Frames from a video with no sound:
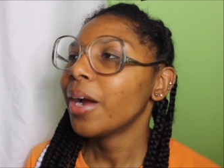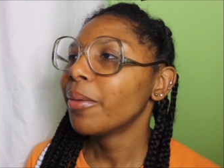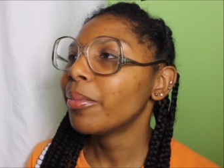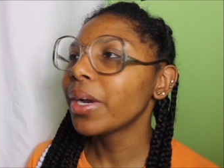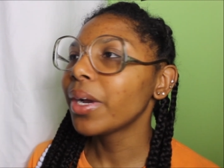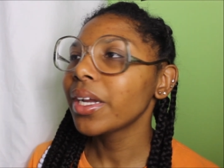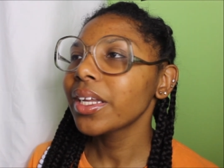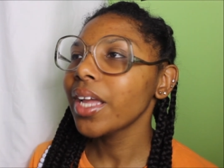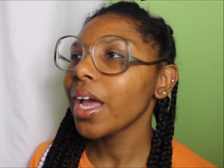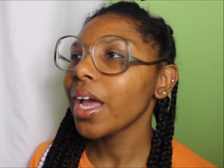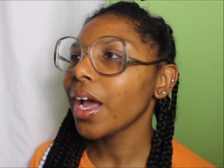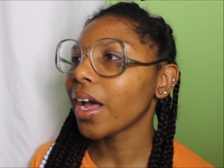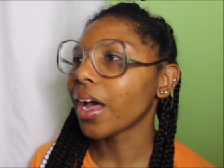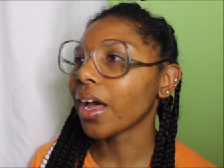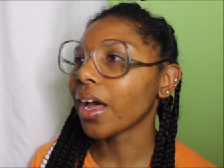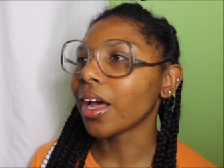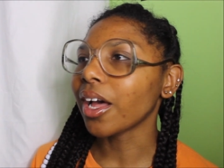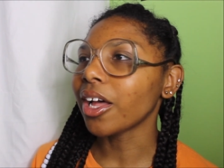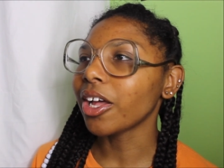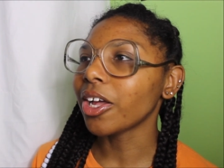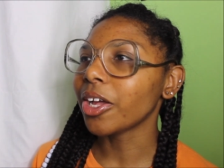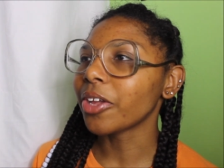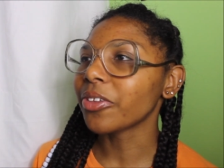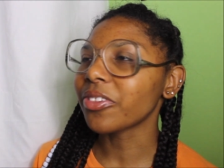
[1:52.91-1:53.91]
But
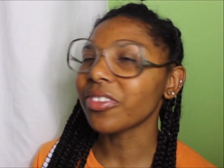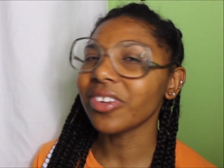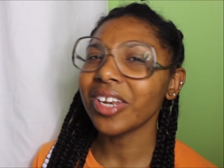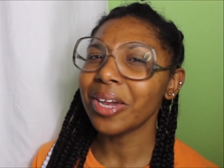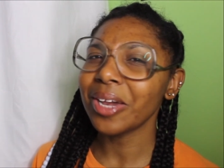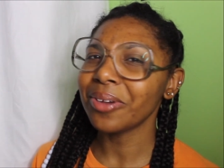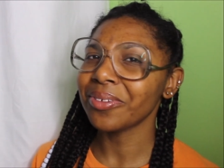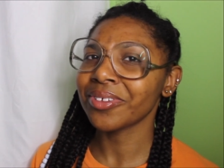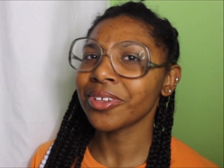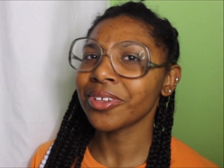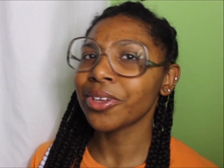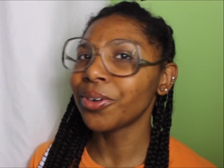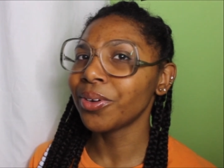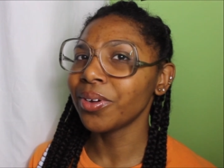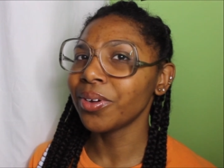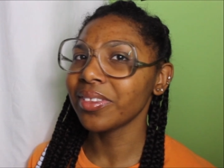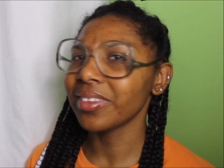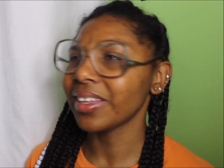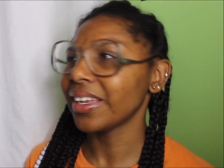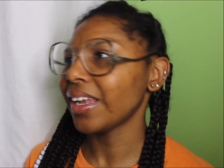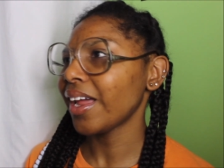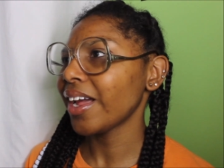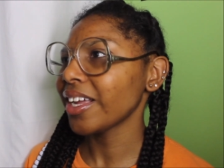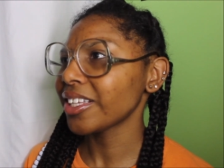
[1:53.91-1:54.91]
yeah, uh, so now it's
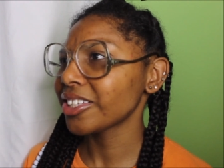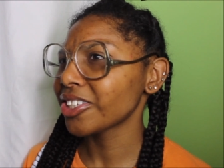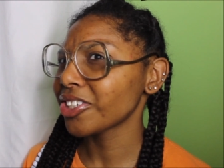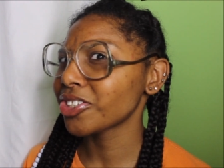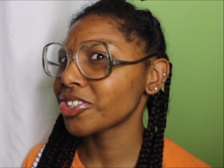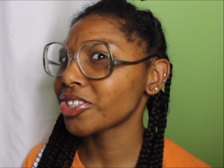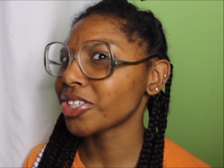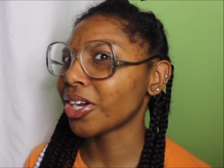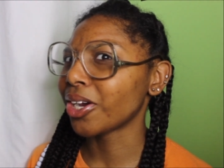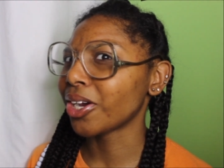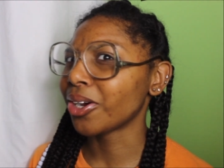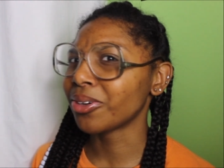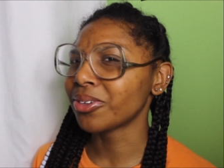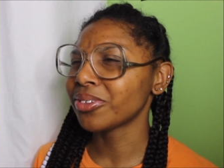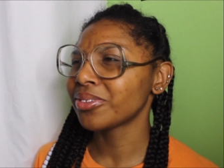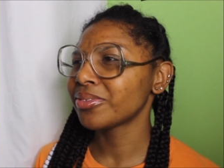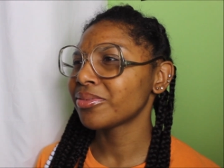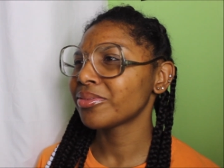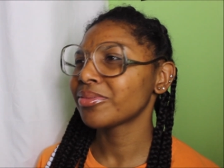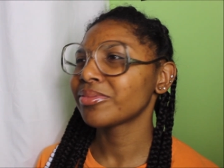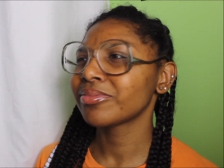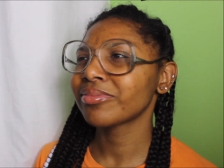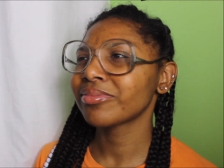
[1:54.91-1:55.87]
cool to like the show.